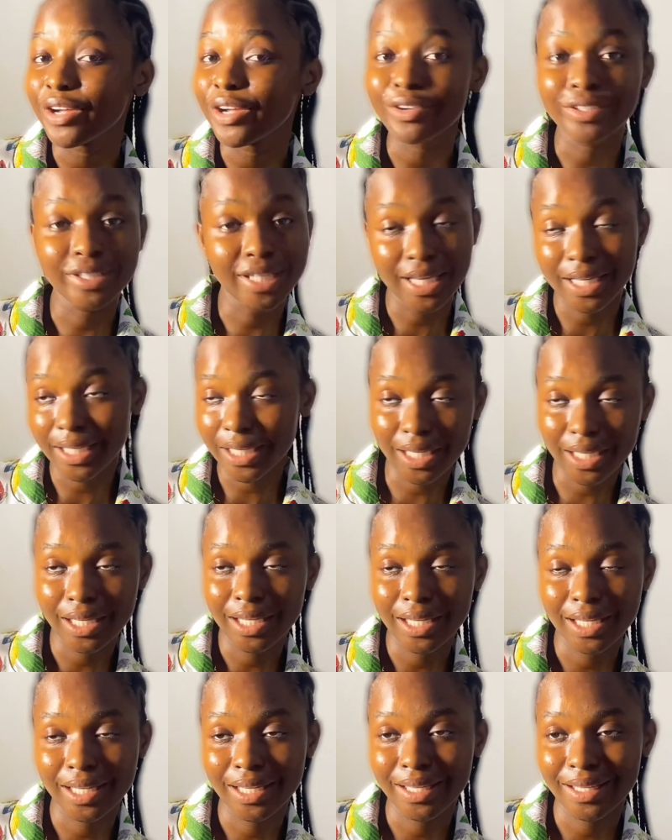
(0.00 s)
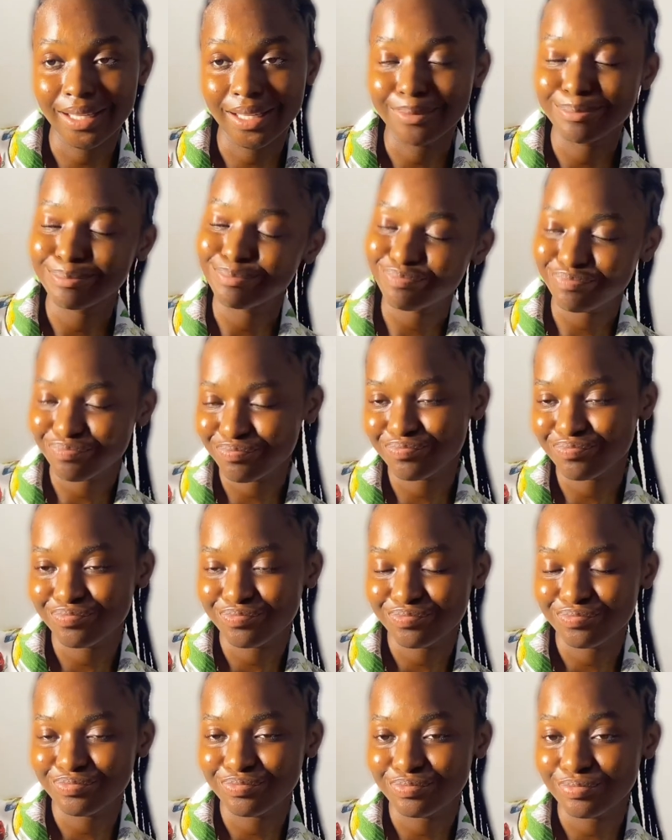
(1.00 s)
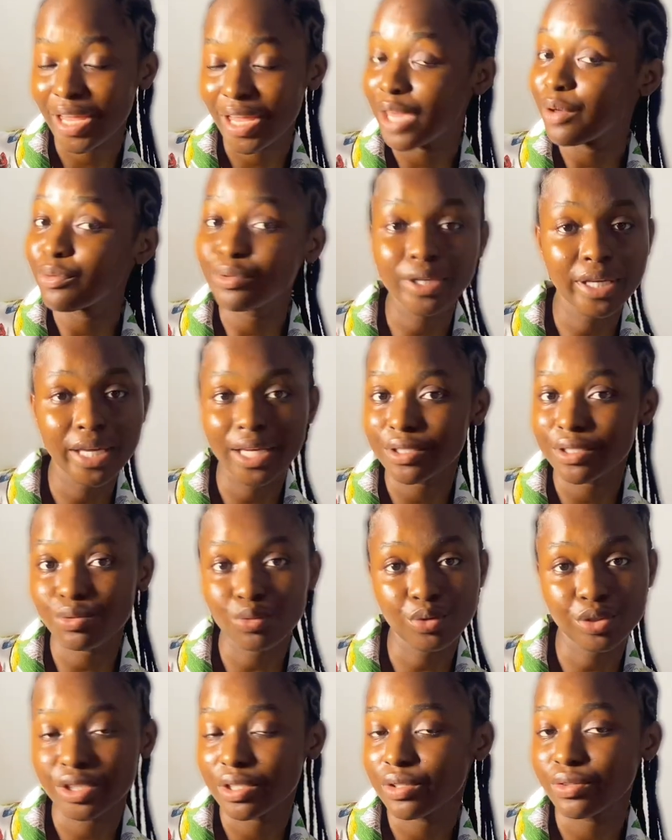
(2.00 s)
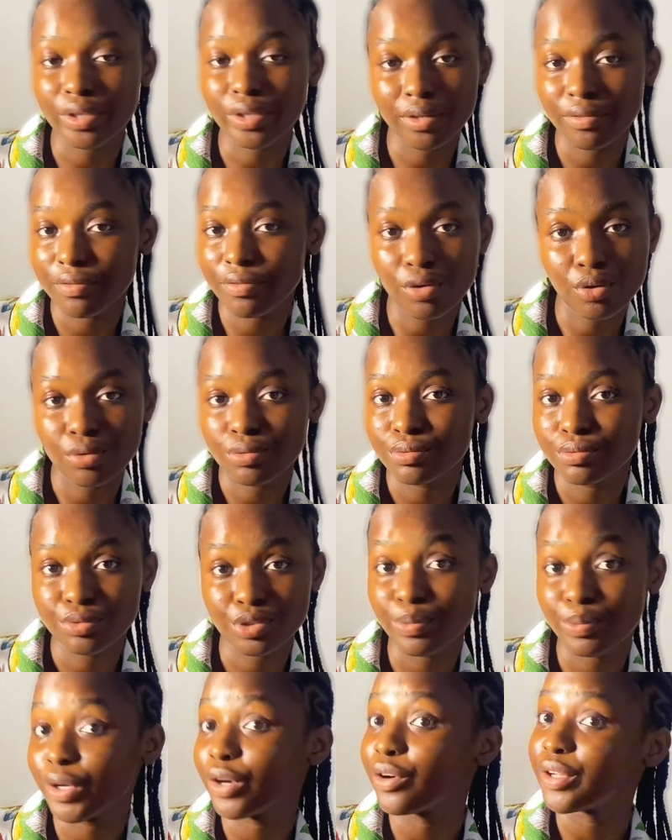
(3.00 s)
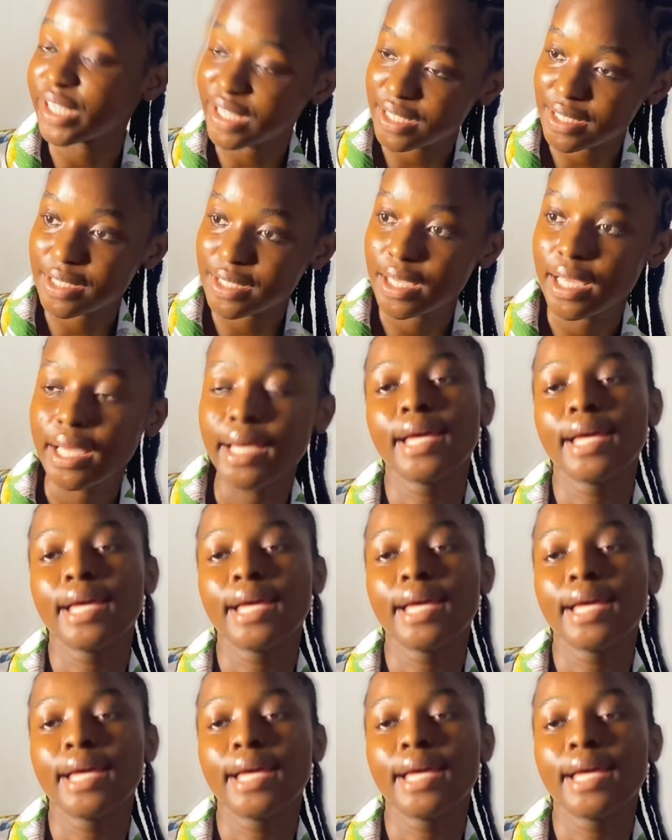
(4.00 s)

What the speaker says: your 10k, you won't get what you're looking for, to be honest.